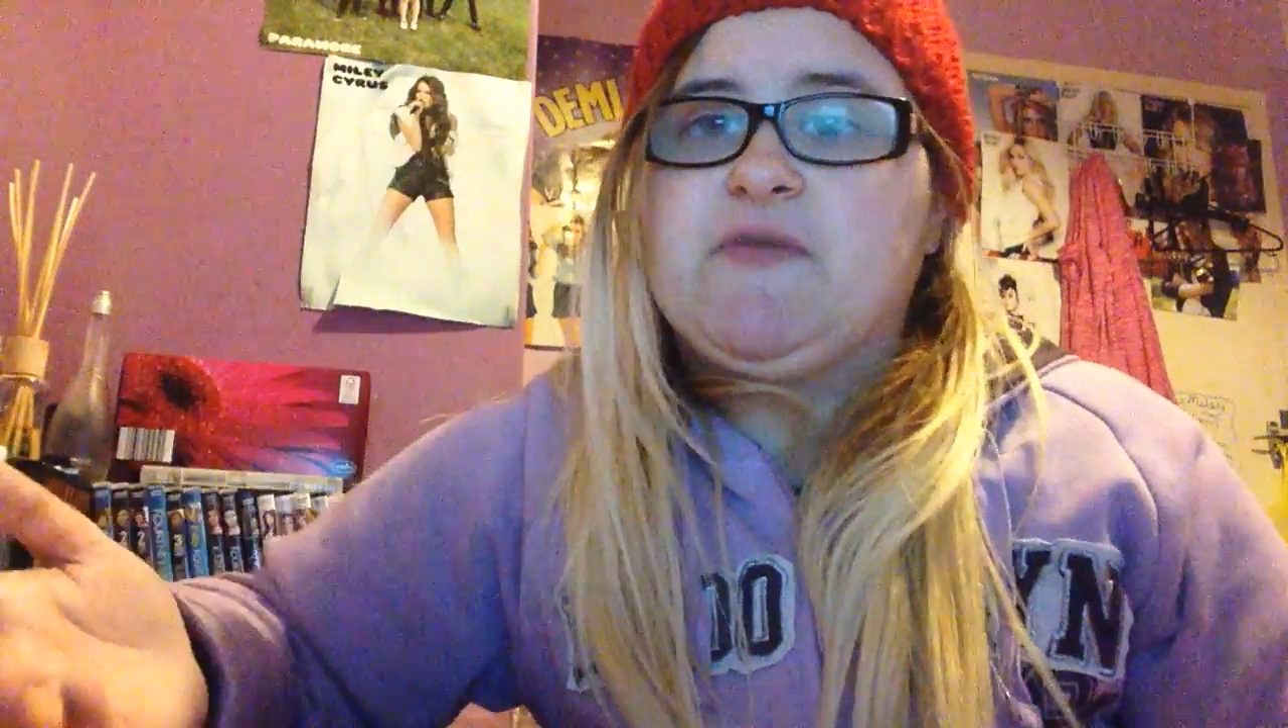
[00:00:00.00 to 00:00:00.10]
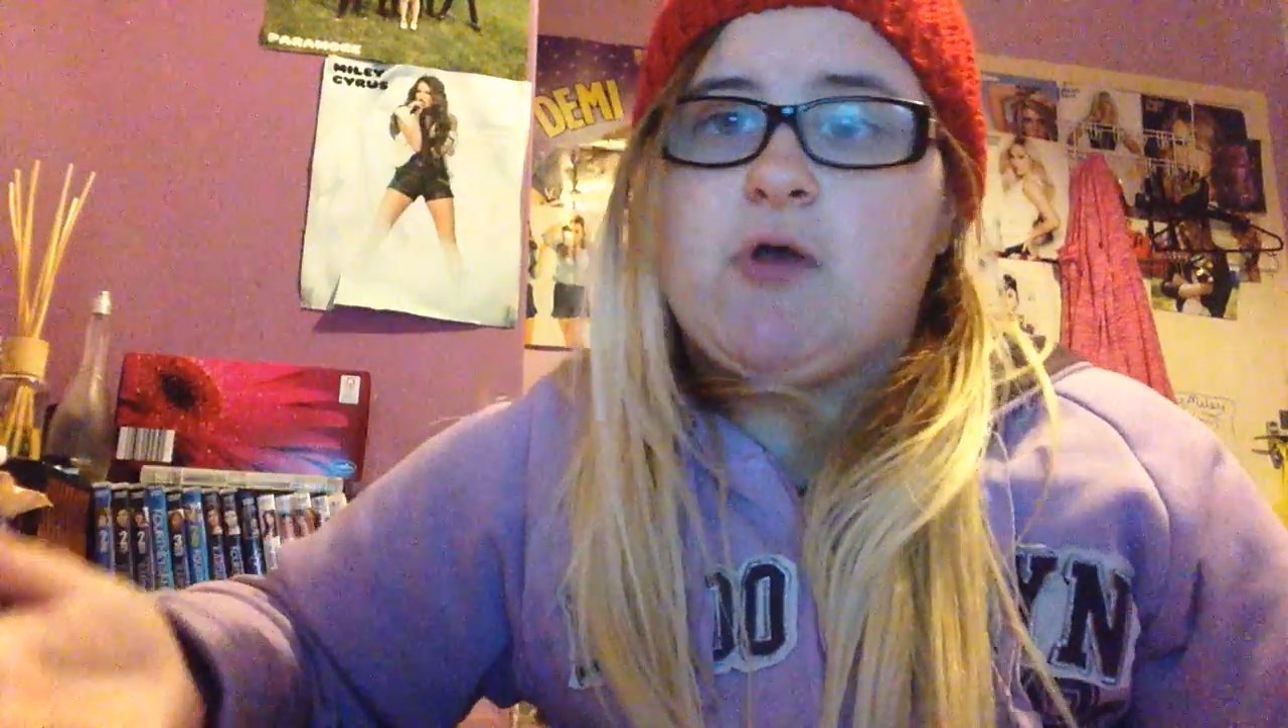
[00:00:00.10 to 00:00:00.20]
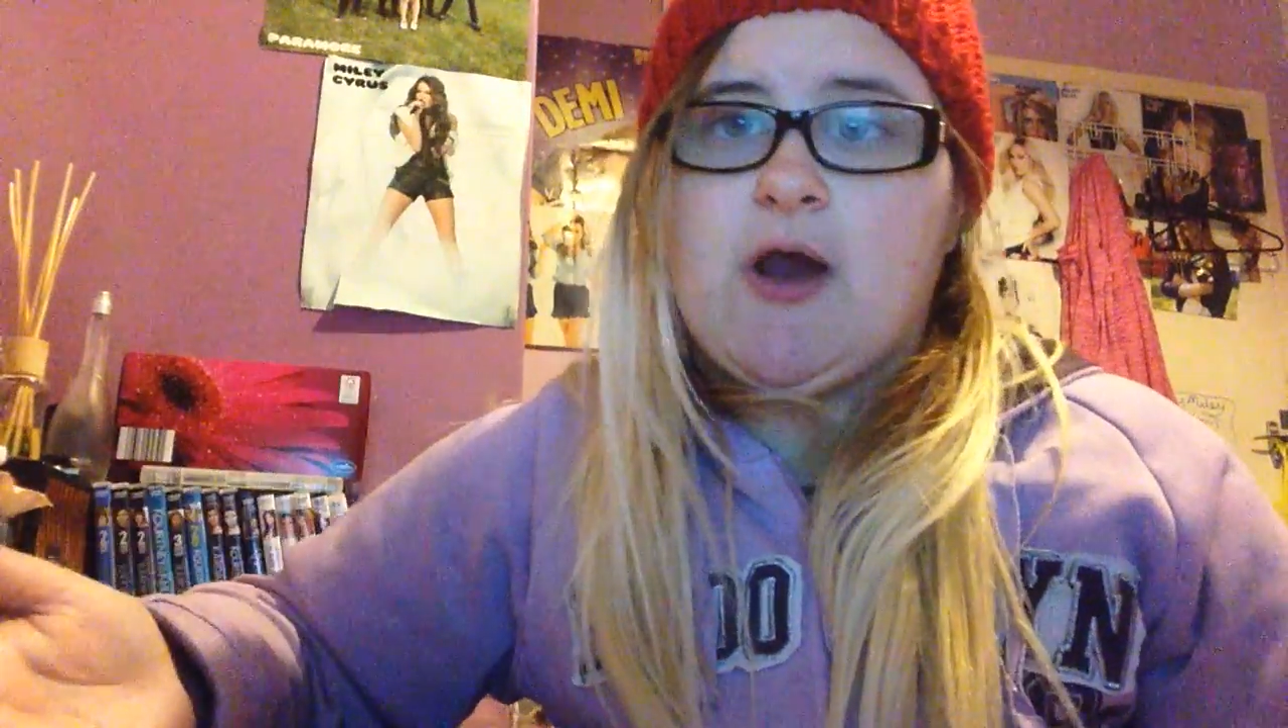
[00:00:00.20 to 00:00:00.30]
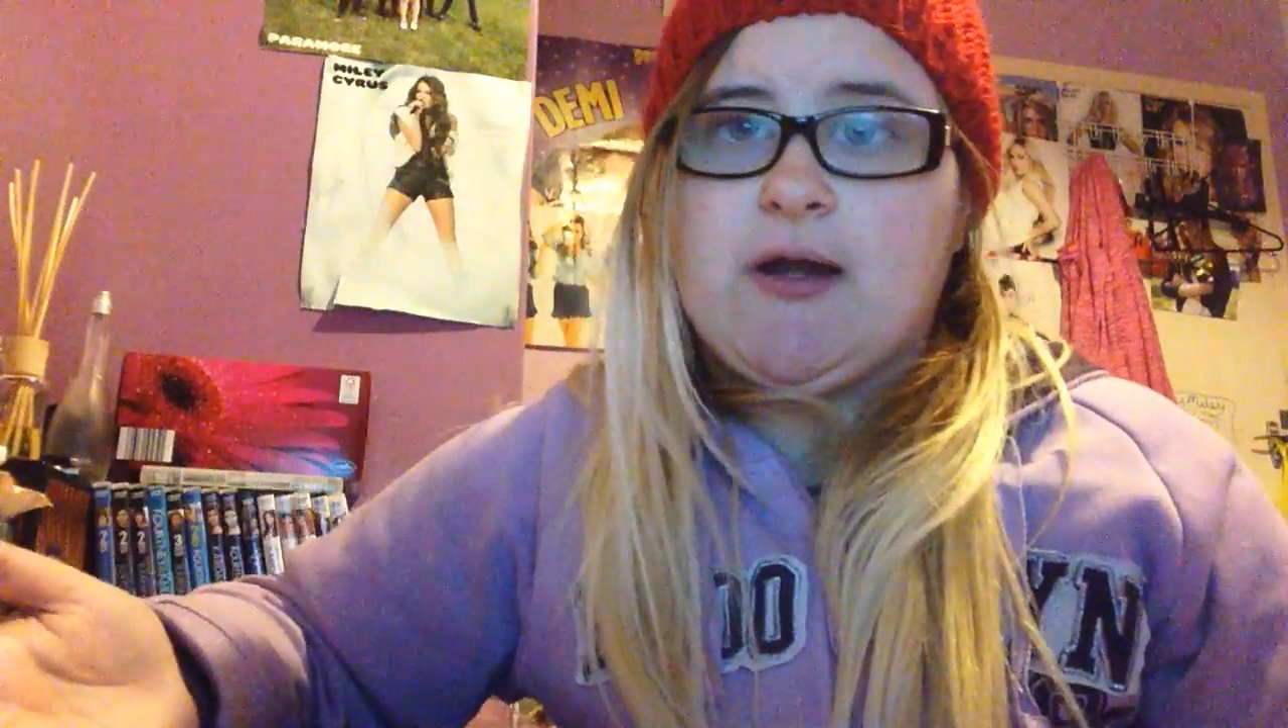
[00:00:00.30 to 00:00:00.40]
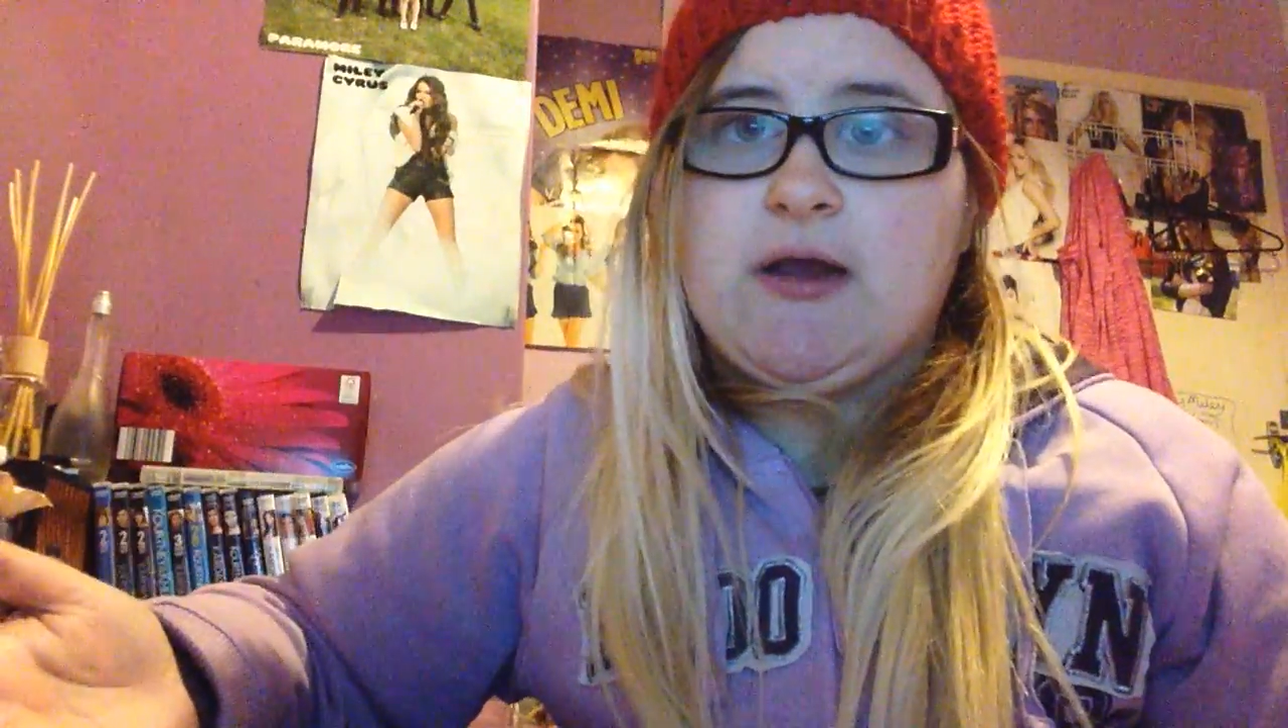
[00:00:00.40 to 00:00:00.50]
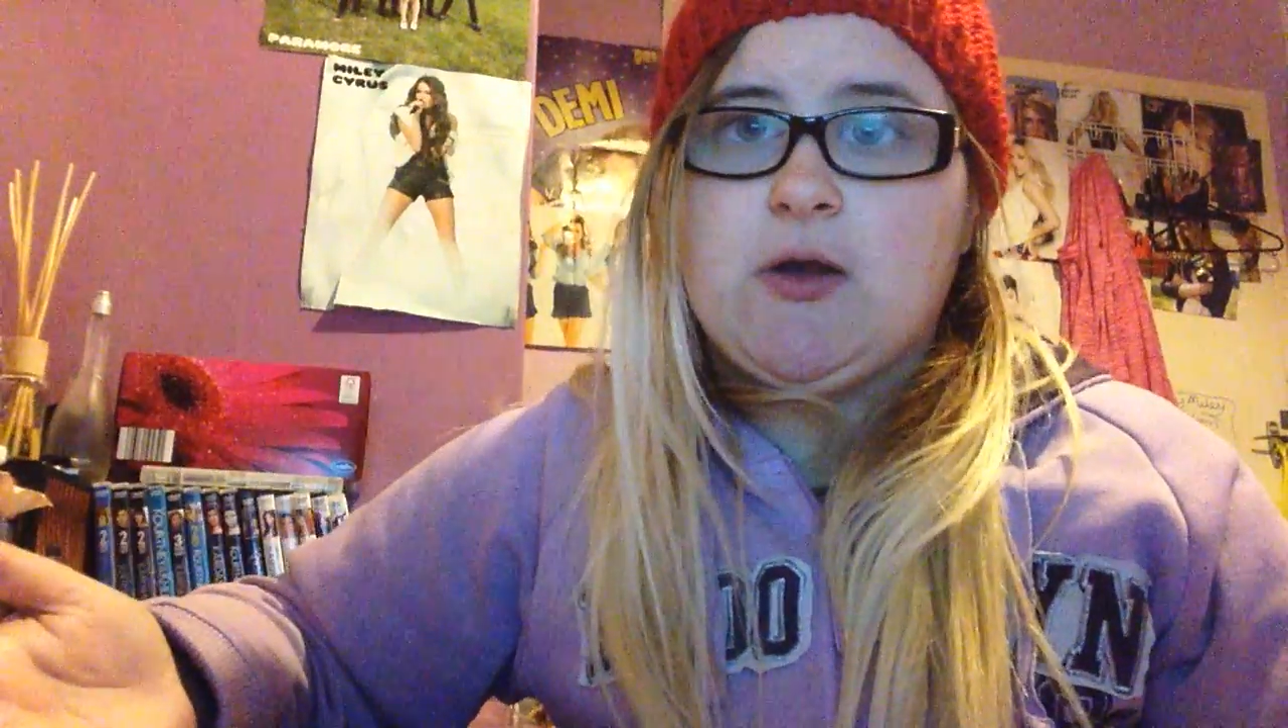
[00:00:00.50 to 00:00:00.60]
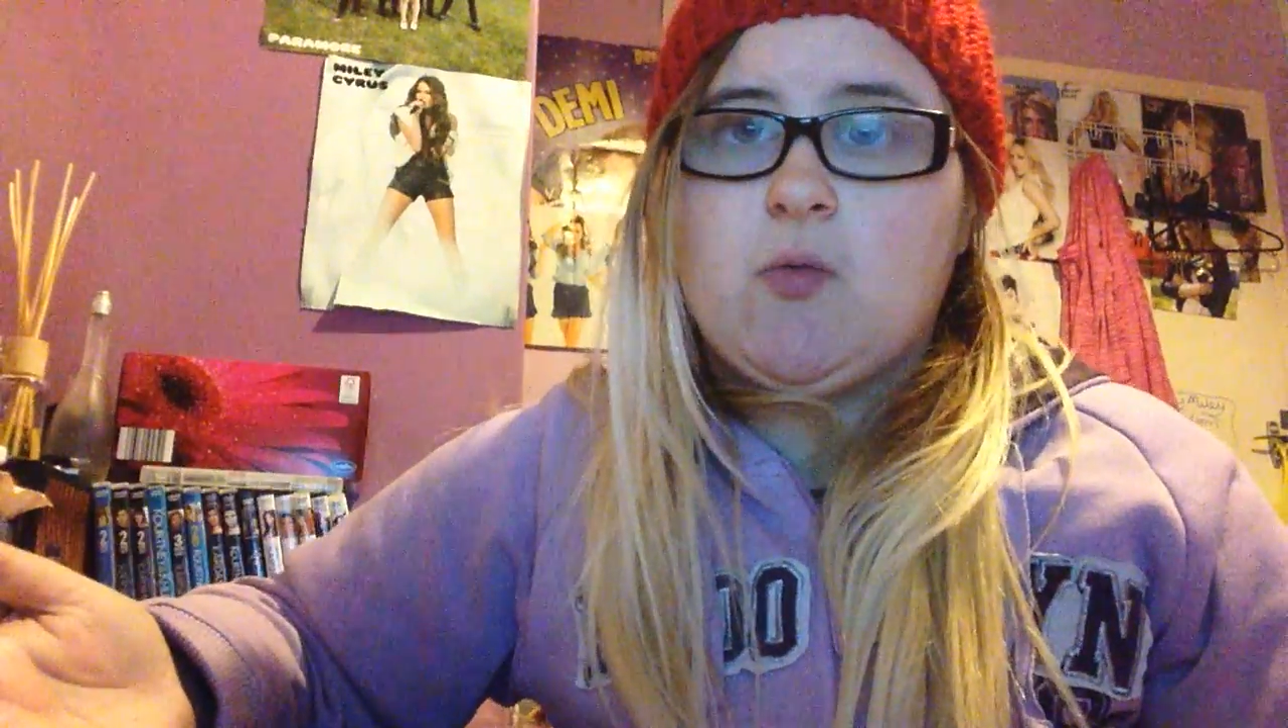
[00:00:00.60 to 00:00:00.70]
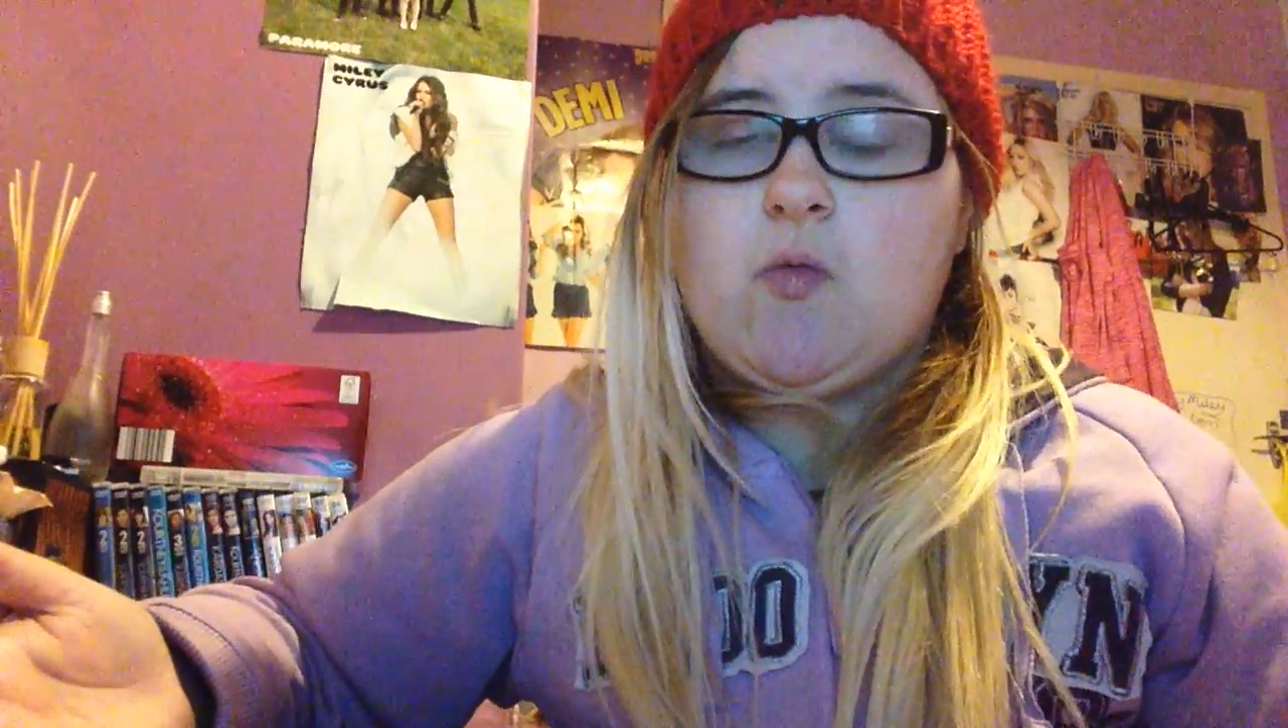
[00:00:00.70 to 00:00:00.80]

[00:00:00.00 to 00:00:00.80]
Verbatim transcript: pregnant